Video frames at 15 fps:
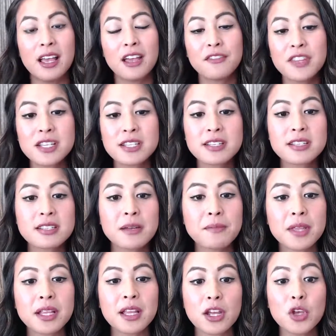If this is
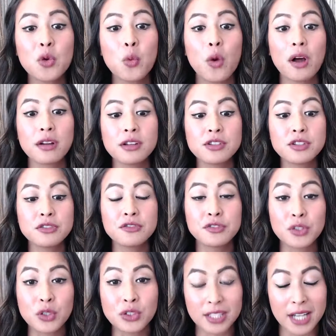something that you want to do
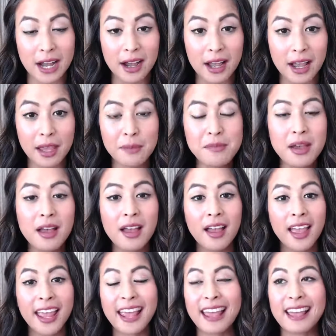full time
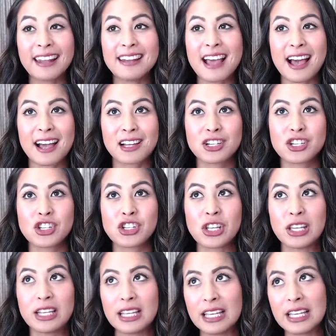and
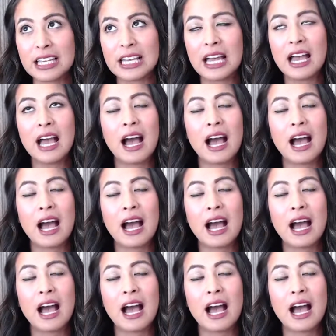actually